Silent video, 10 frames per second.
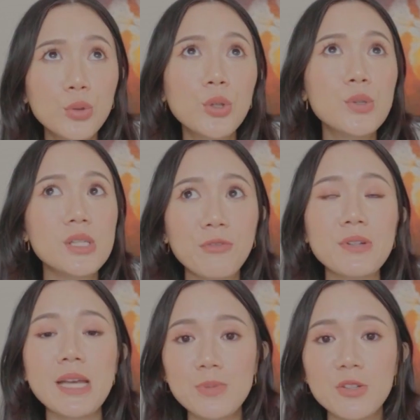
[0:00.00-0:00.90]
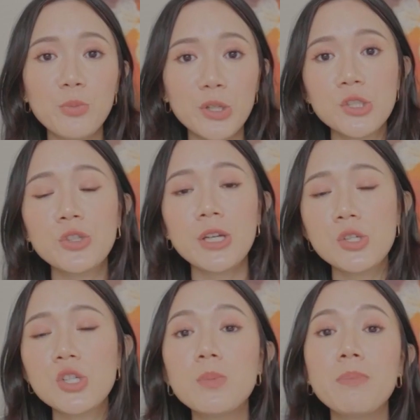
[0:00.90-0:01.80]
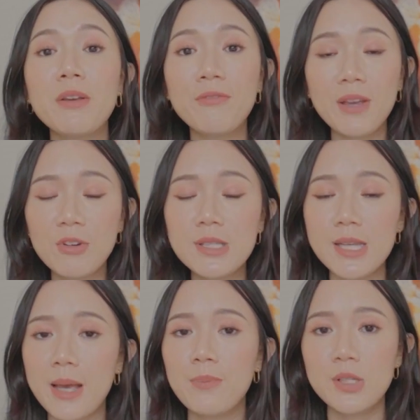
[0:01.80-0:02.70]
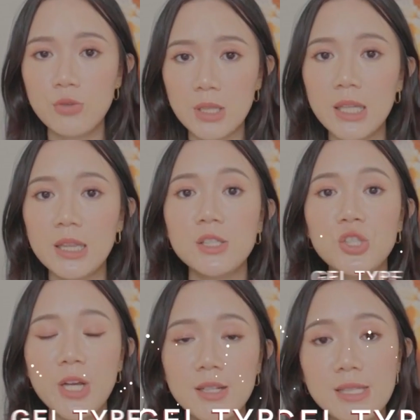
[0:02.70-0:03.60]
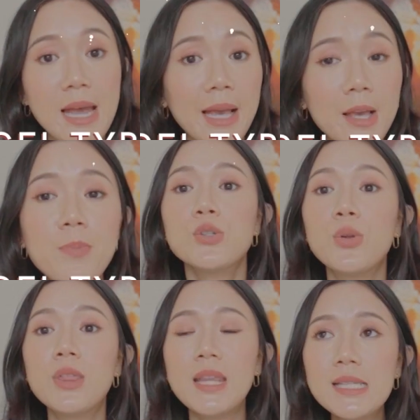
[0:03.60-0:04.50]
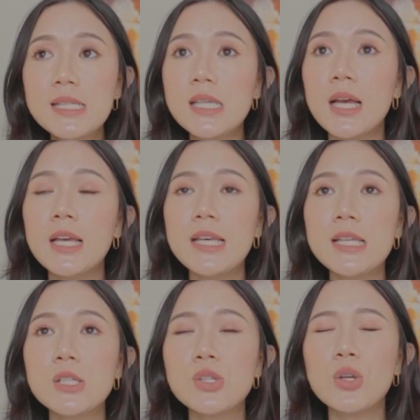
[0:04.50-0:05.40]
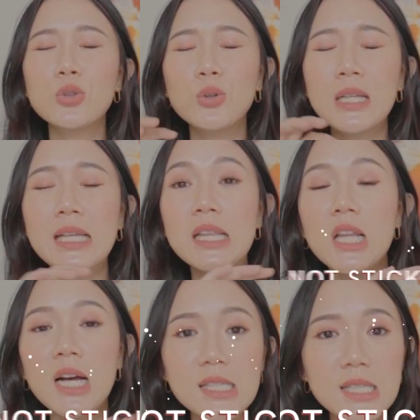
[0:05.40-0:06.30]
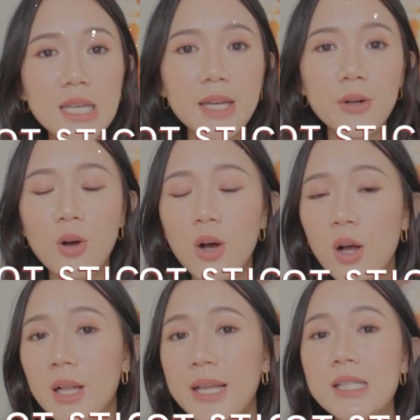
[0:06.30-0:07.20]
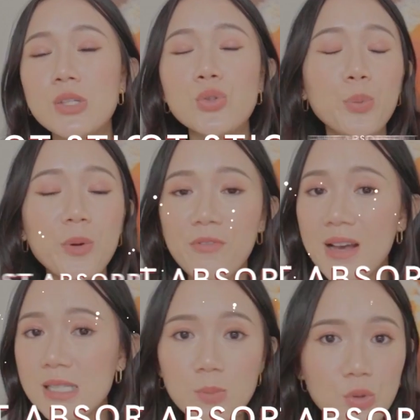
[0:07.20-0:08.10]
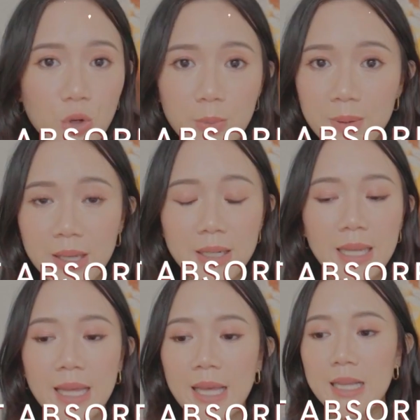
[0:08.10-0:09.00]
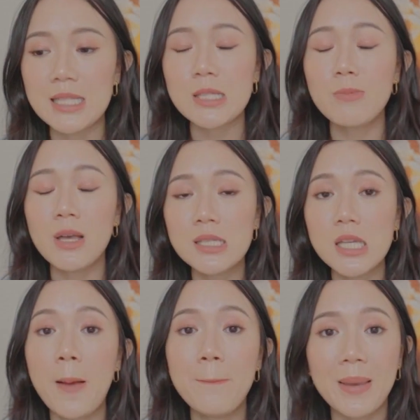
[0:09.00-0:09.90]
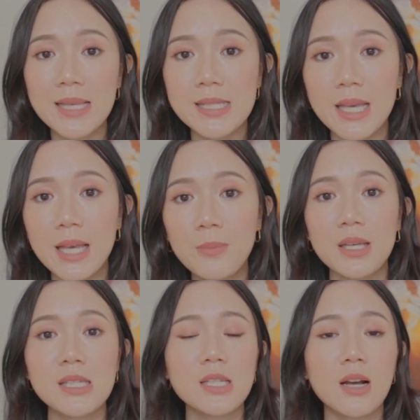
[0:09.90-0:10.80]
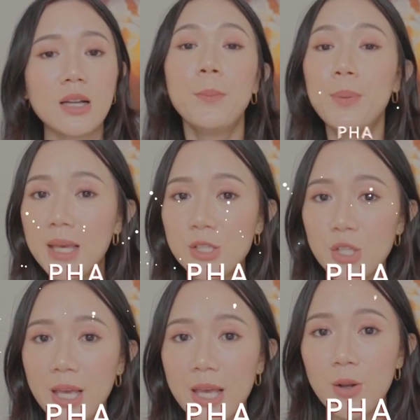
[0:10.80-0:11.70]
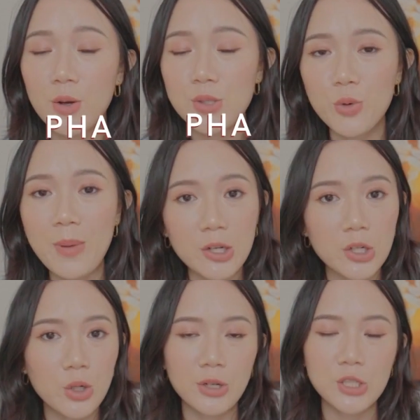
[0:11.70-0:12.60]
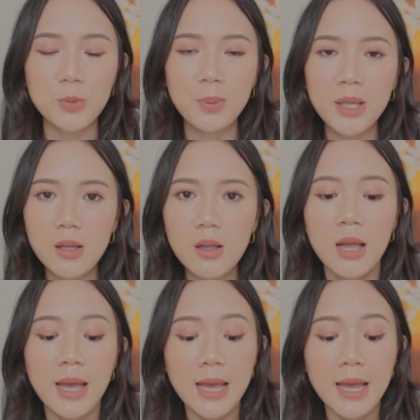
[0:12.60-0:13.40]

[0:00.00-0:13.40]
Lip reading: do use different types of moisturizers, but my favorite type is really the gel type. So this is totally not sticky at all. It's super fast absorbent. It smells amazing because it's got PHA and also mandarin orange peel.